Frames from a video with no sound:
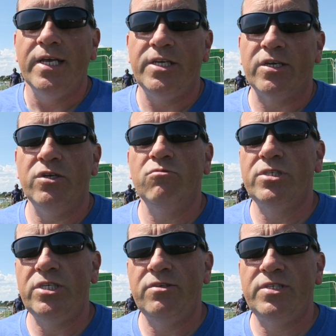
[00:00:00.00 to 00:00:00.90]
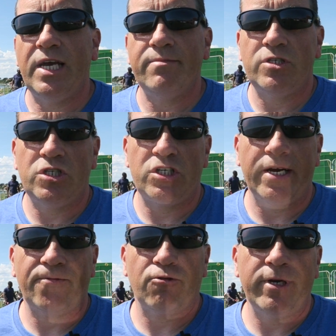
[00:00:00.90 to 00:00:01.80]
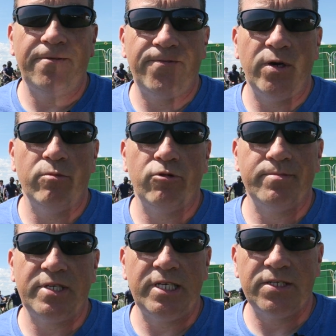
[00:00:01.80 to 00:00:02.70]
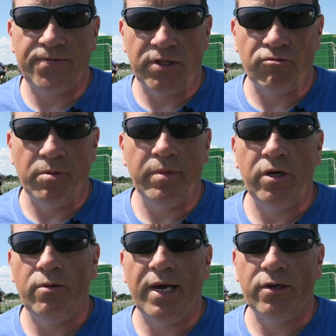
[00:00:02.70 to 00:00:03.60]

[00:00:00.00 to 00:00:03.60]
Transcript: You can also use the app to check for any firmware updates for the remote